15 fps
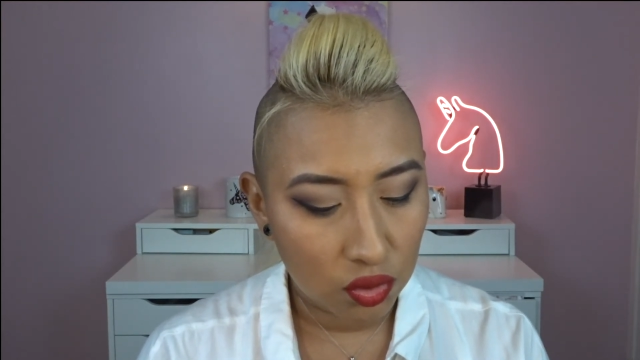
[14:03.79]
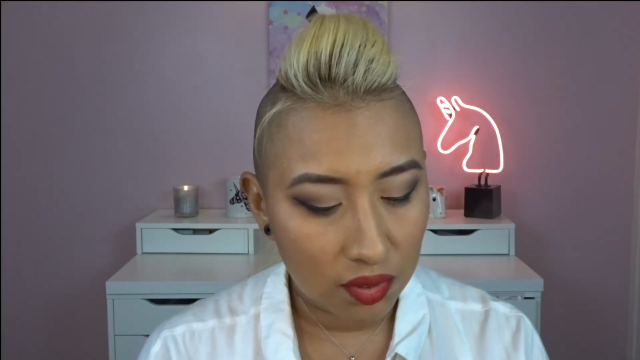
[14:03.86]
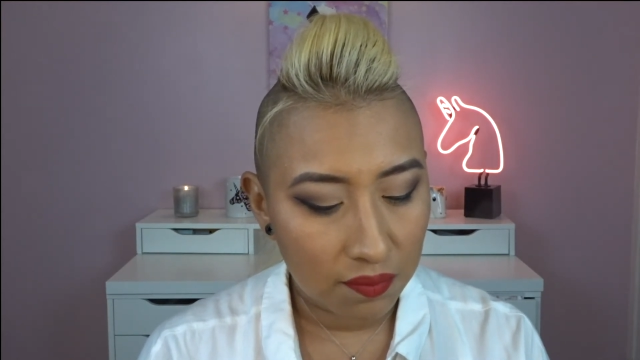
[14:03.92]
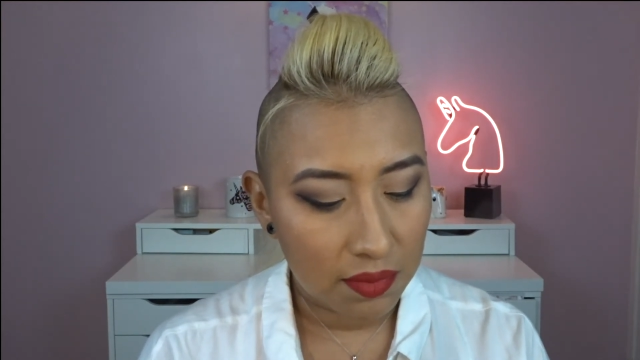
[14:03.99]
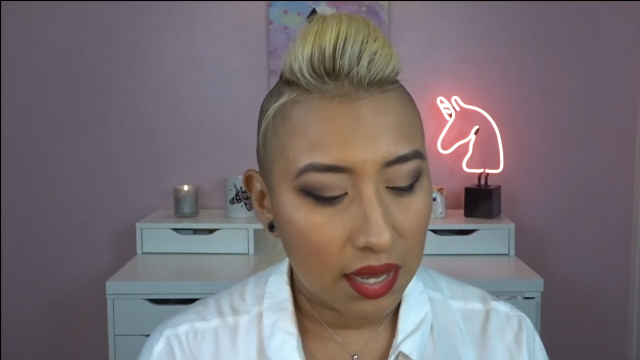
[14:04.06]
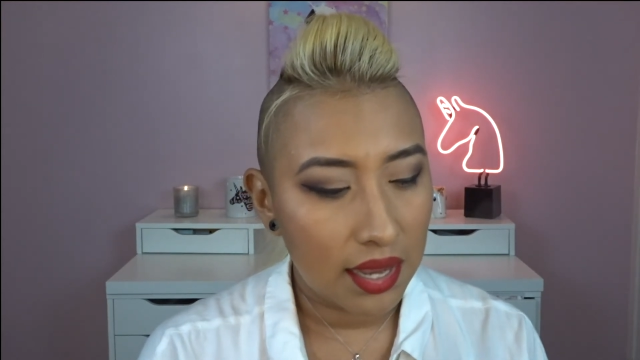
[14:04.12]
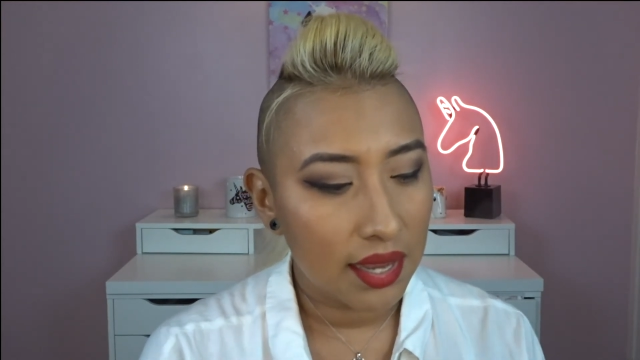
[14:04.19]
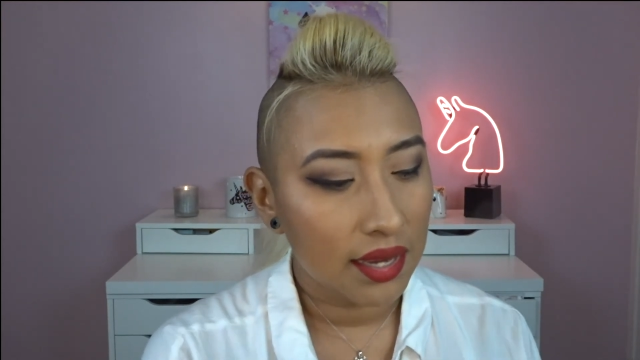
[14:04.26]

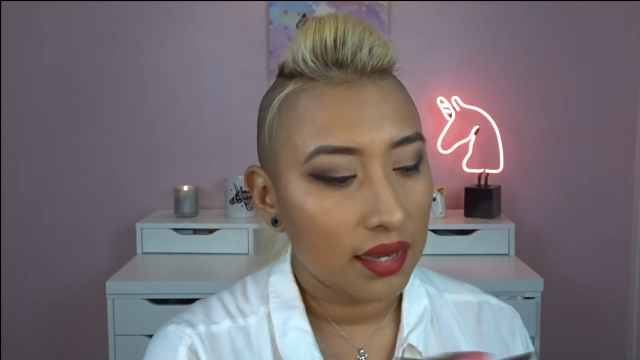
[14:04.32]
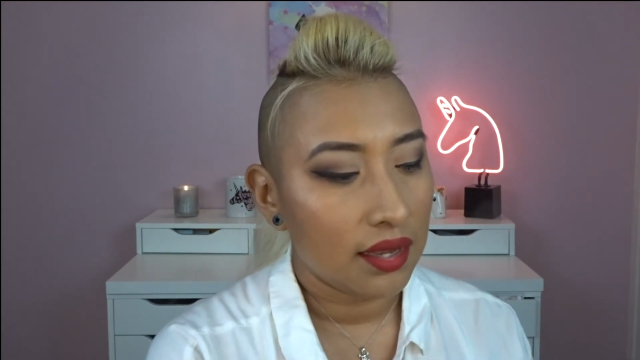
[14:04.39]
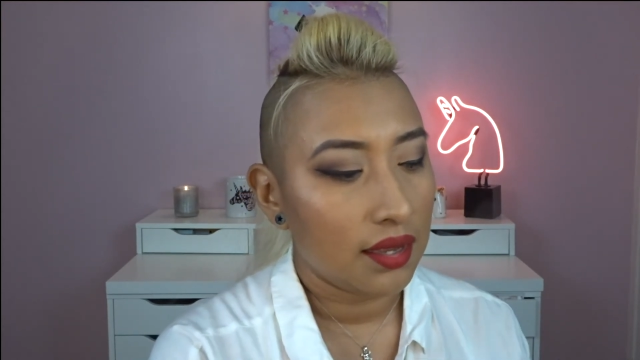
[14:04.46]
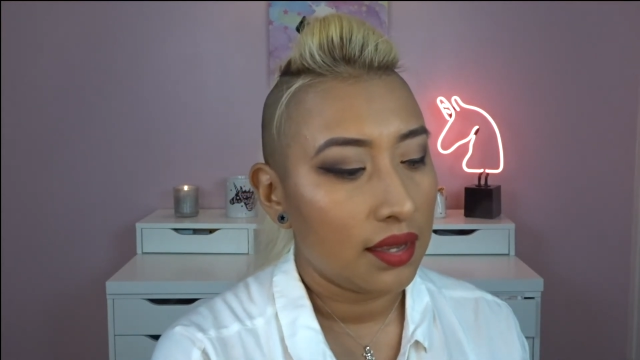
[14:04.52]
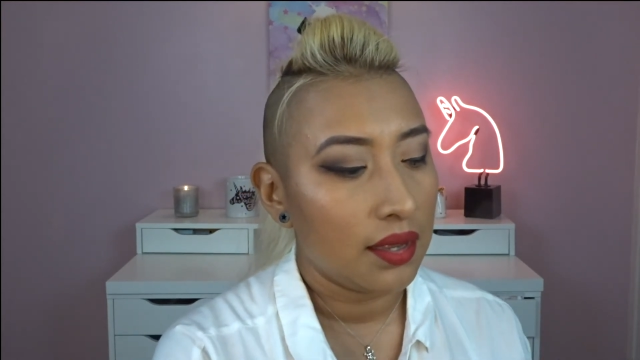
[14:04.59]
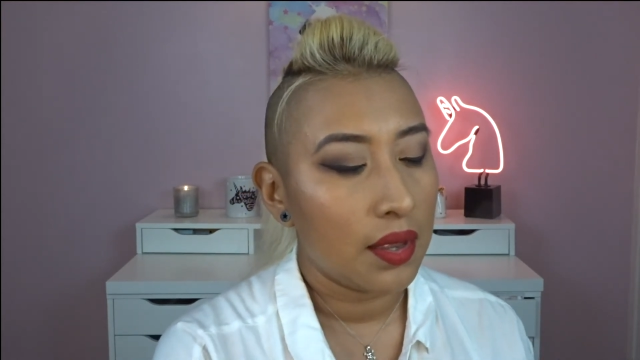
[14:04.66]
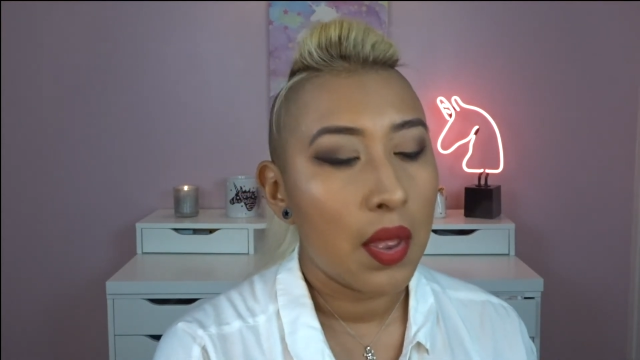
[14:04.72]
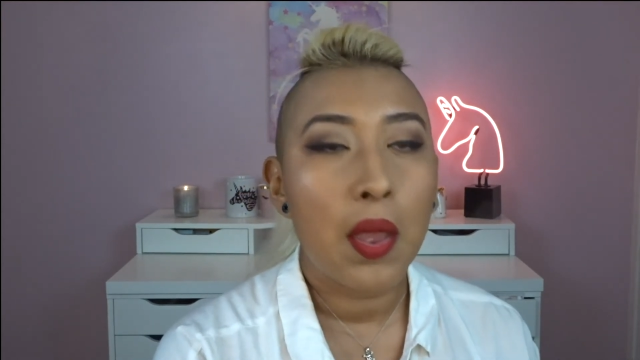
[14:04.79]
my
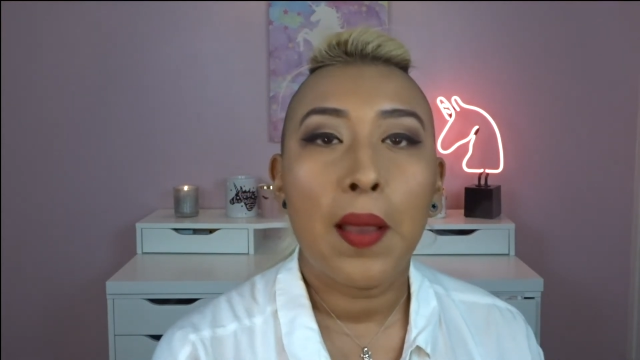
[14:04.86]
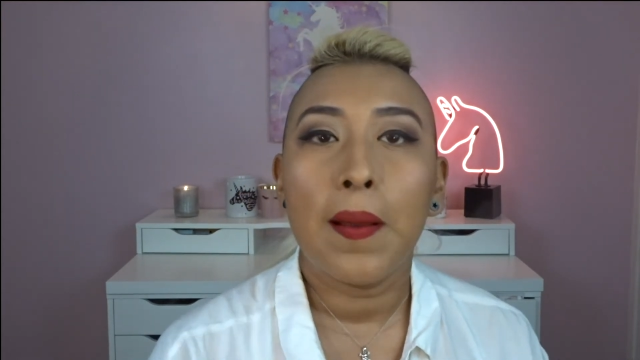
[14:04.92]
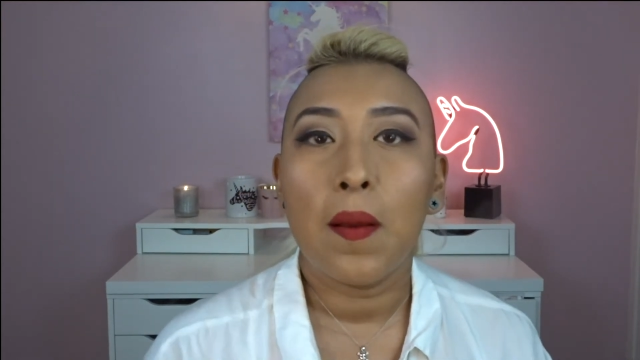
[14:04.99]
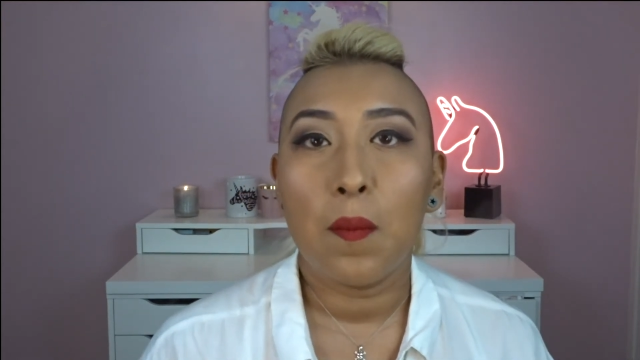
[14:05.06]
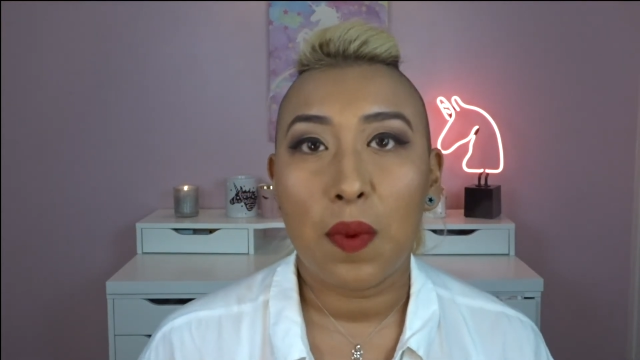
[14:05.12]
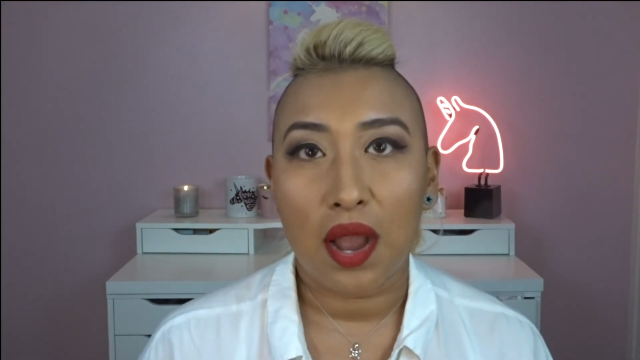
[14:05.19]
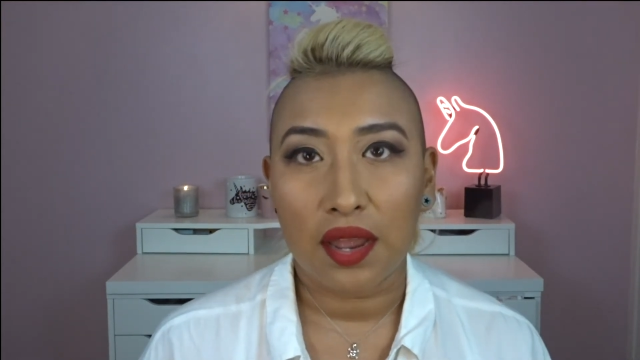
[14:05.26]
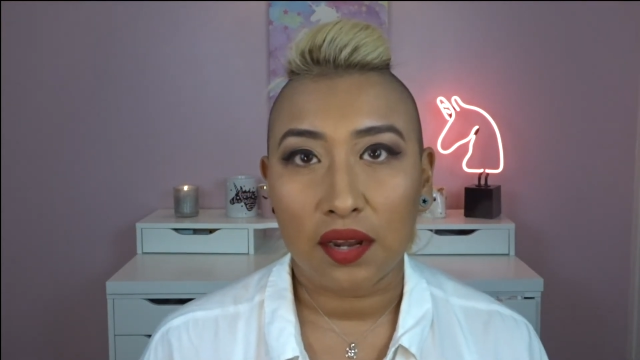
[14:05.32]

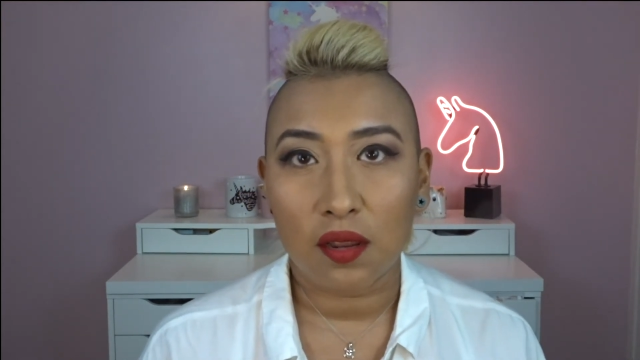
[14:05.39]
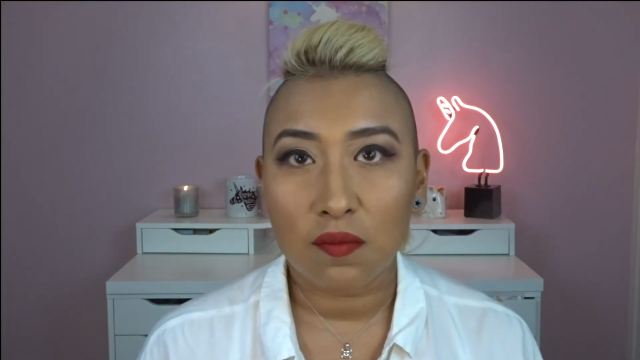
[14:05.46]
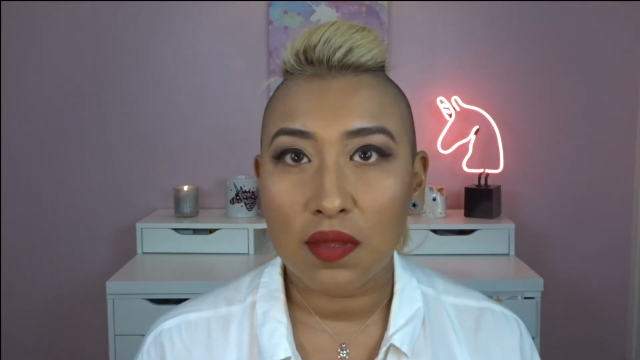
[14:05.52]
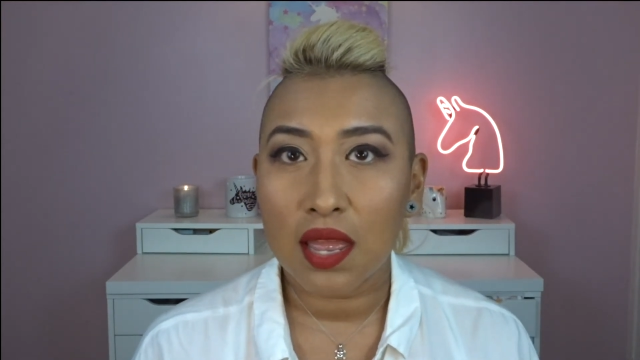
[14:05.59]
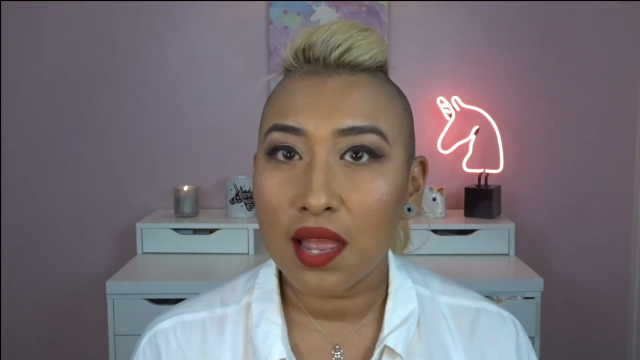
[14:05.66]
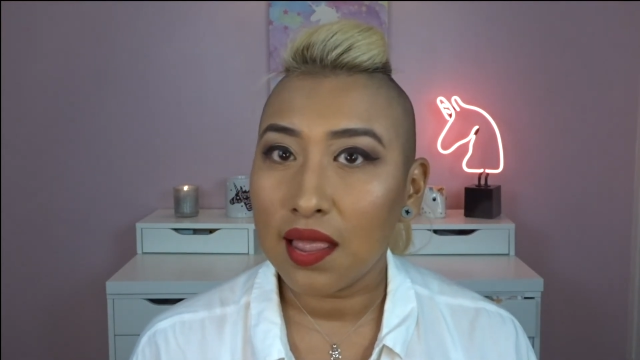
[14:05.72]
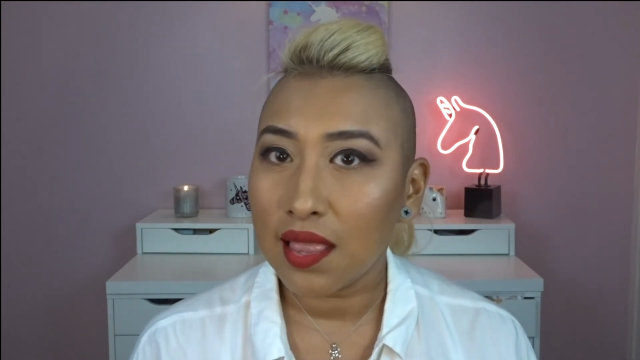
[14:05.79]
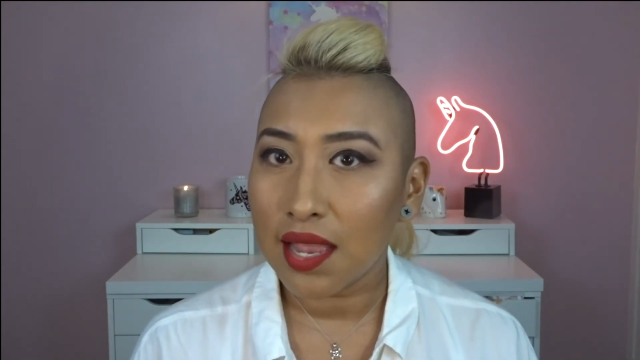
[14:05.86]
bottom
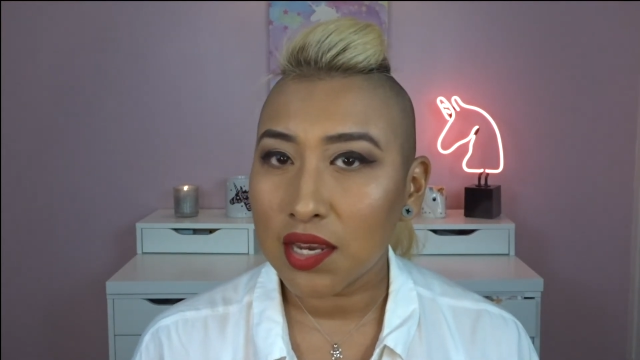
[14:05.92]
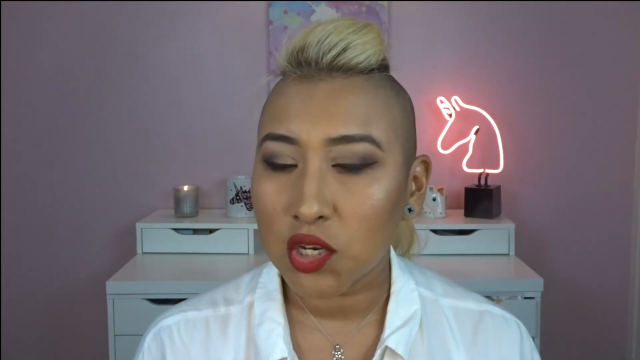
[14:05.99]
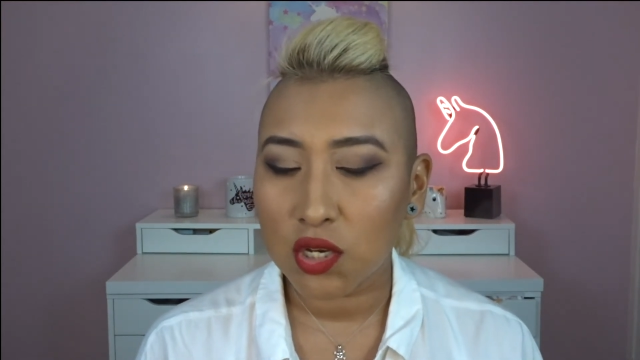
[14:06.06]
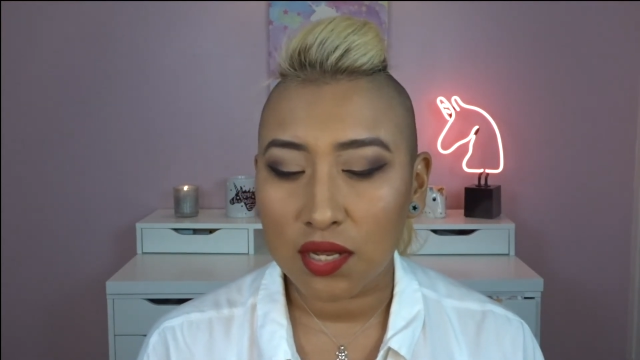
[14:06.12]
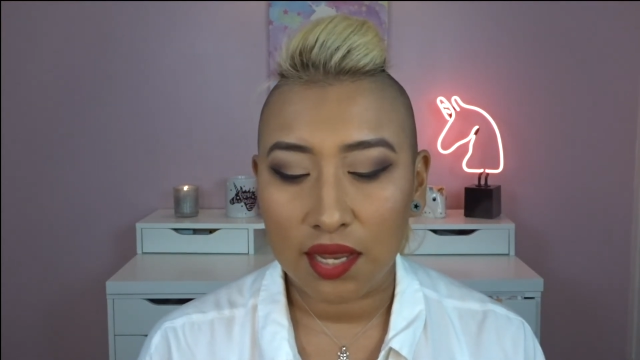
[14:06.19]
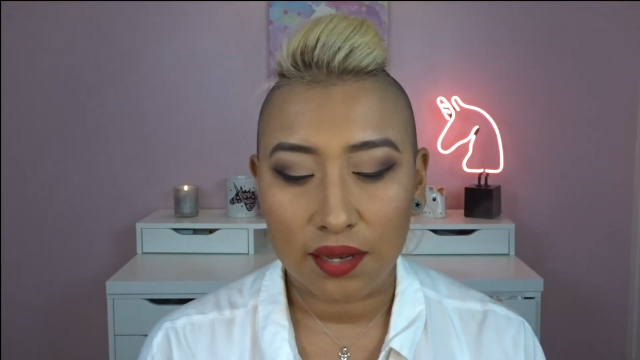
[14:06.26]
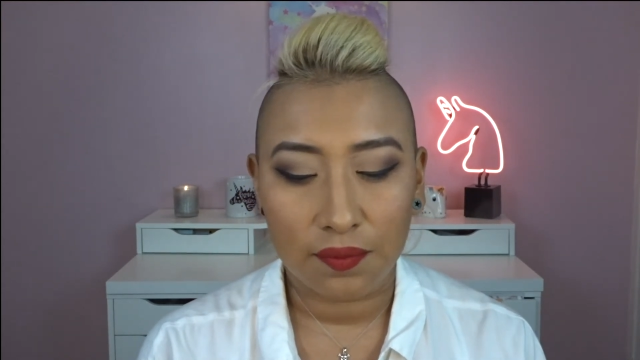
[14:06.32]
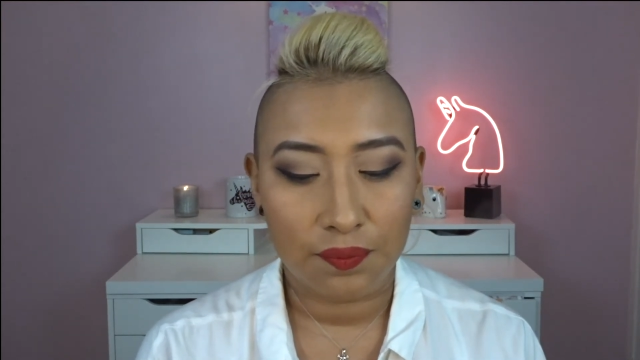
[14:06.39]
lash
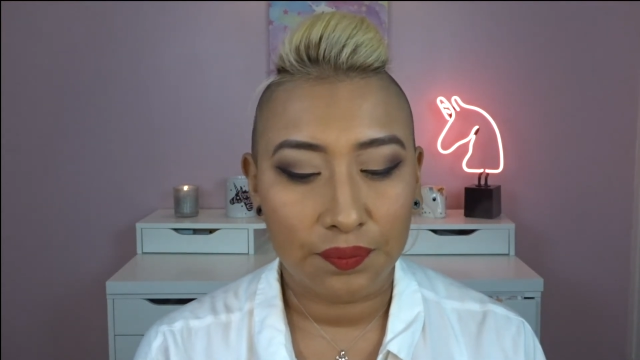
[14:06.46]
line.